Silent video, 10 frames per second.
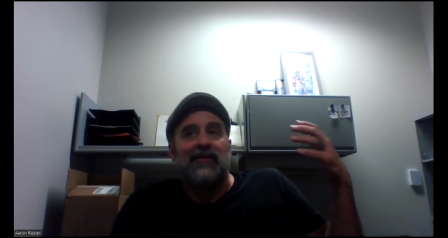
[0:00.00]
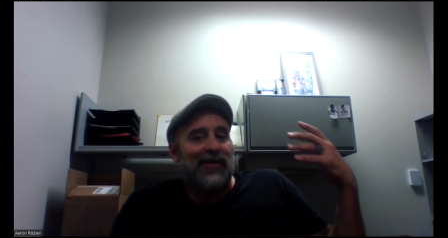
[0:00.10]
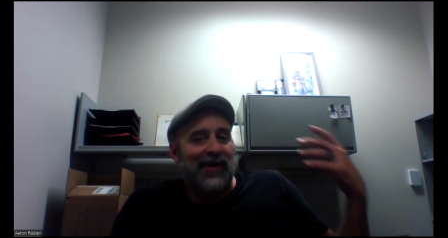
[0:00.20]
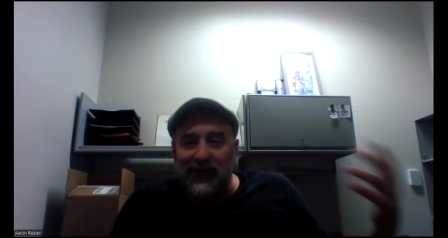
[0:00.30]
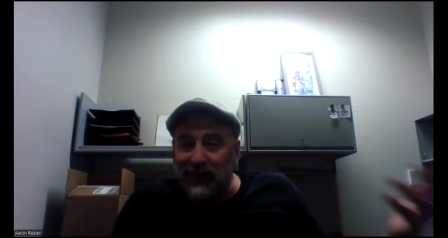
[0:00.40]

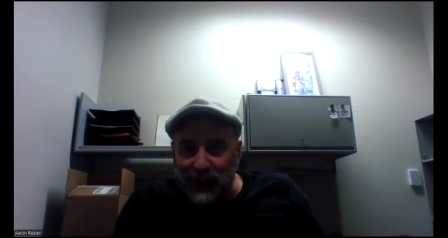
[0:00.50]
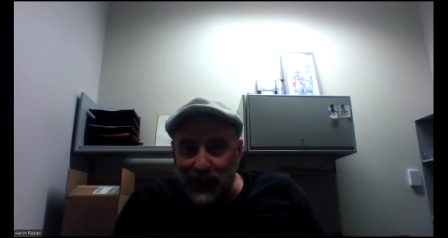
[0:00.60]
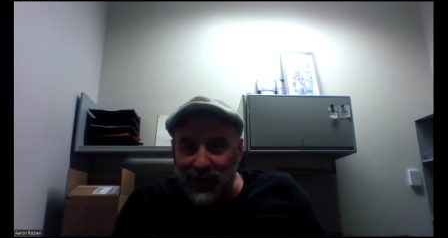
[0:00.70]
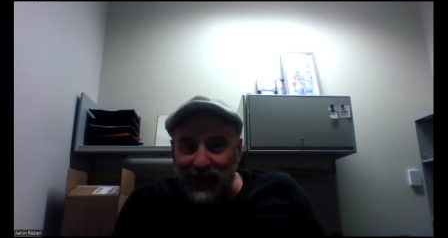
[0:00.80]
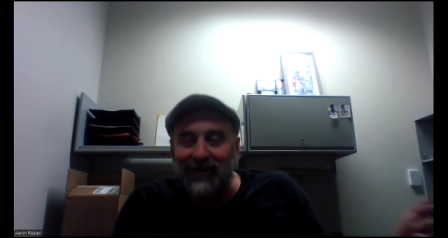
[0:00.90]

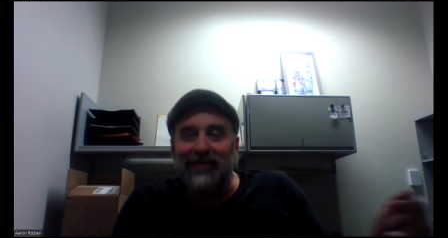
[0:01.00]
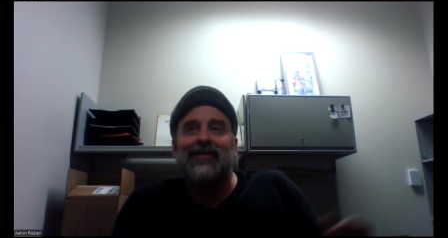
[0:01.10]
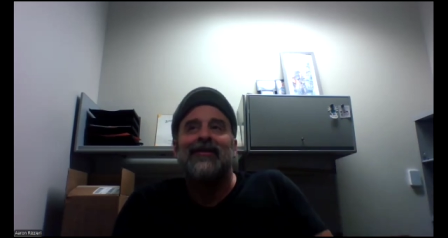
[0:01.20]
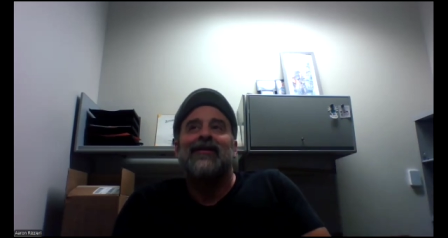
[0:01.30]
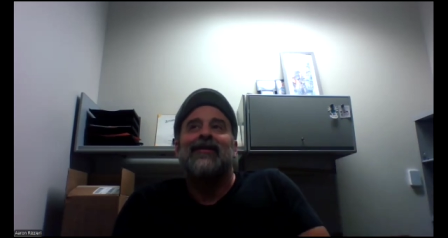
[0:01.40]
Therefore,
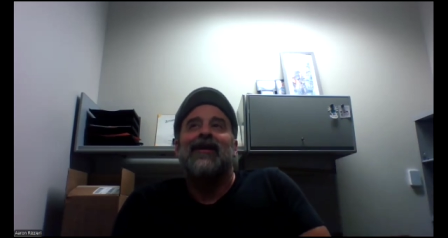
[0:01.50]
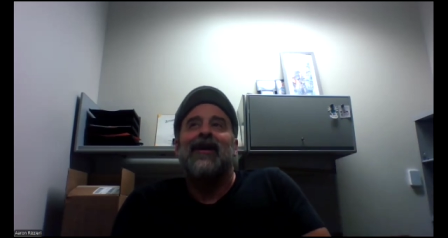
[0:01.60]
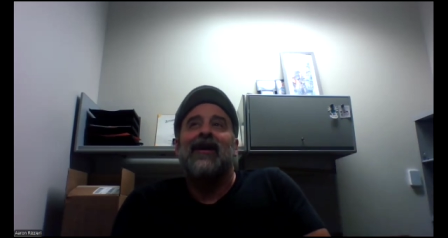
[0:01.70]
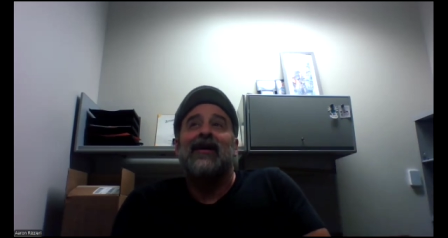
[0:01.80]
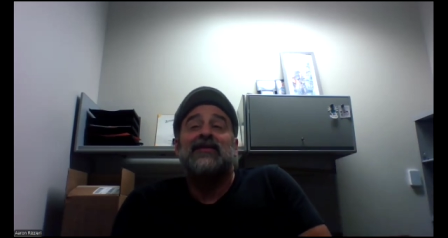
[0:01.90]

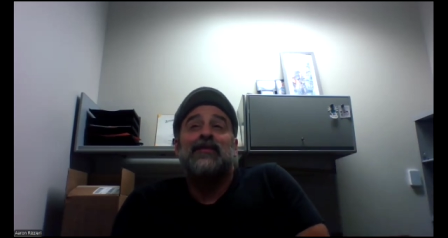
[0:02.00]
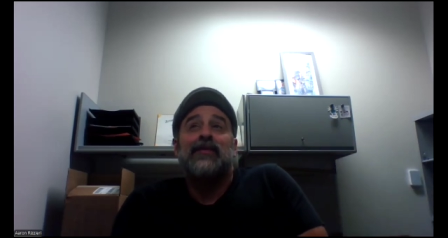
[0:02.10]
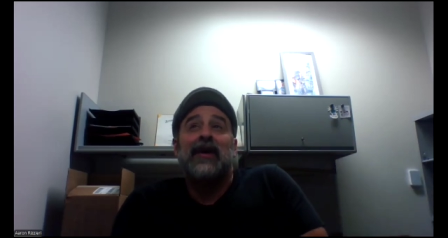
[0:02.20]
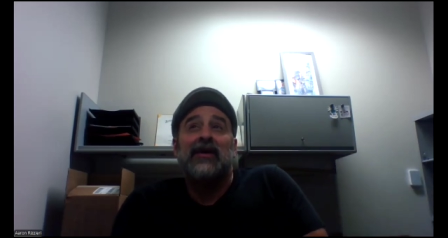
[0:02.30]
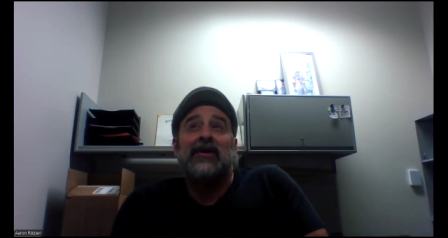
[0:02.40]
it's
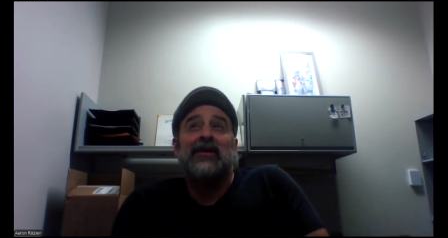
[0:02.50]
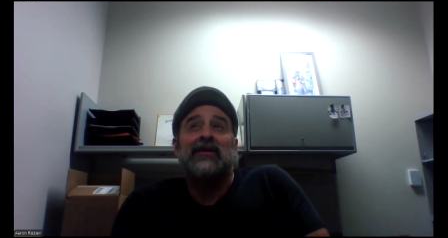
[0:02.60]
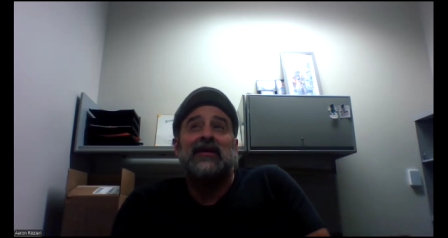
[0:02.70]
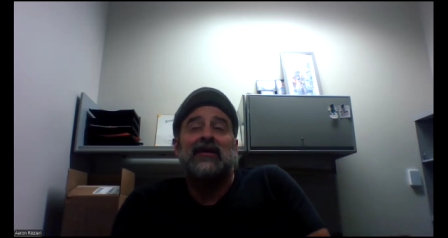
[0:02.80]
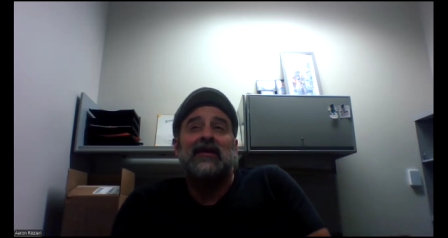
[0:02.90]
better
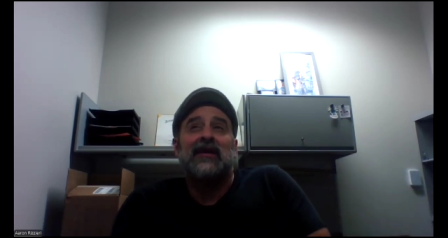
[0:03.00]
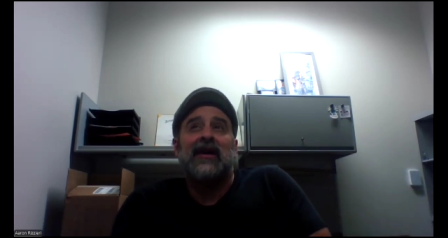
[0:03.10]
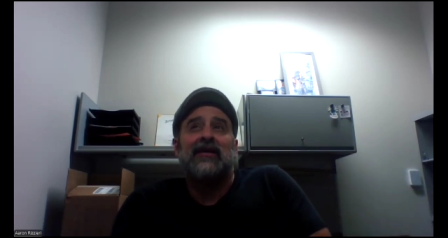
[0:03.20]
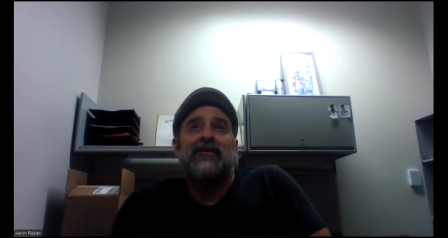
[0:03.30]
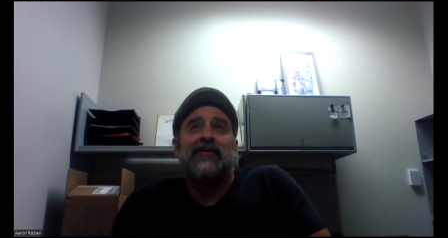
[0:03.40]
to
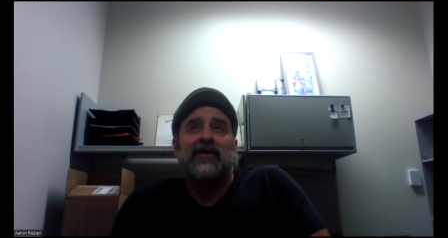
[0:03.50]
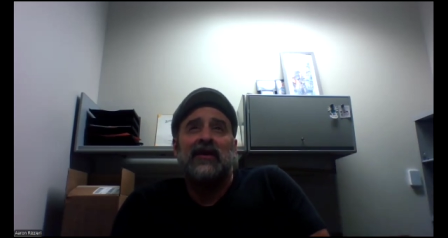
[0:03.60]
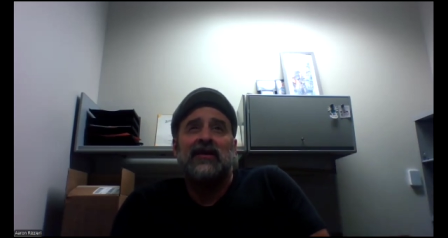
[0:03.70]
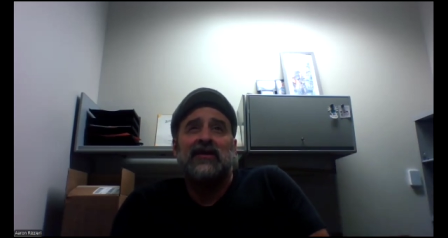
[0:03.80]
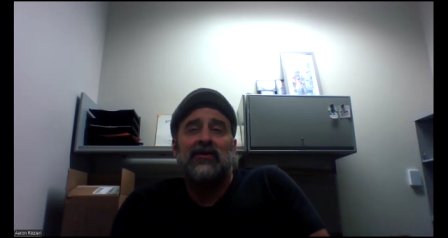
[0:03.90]
let the
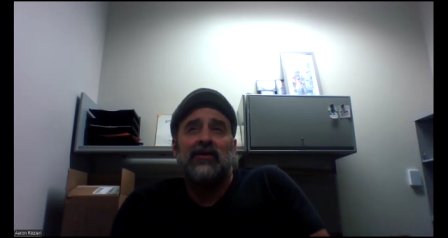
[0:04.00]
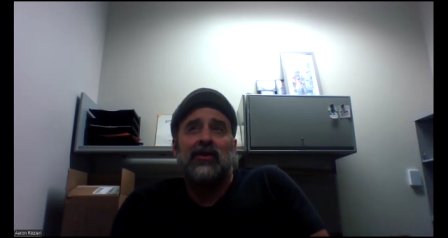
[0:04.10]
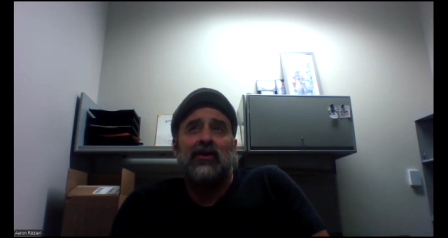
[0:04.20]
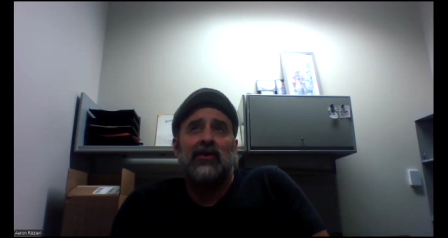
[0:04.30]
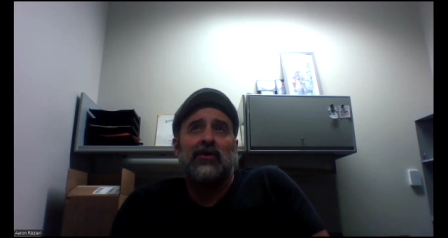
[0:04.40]
fetus
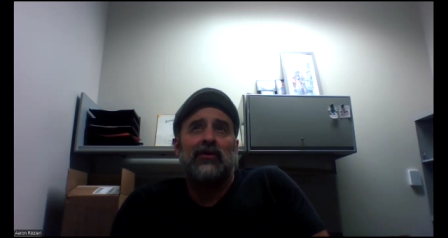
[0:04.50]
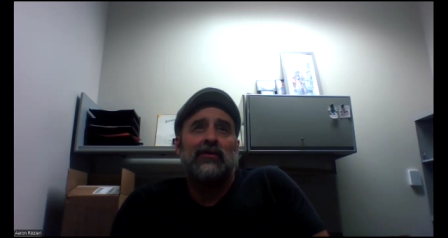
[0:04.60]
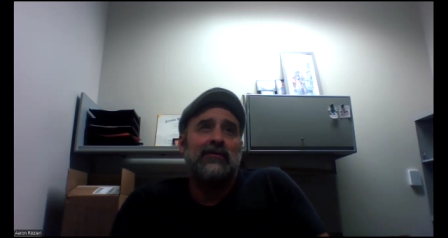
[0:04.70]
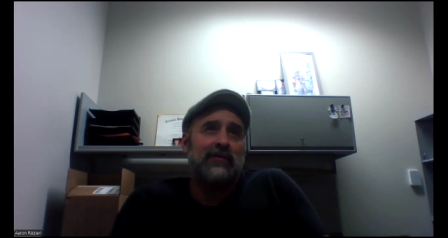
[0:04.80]
grow,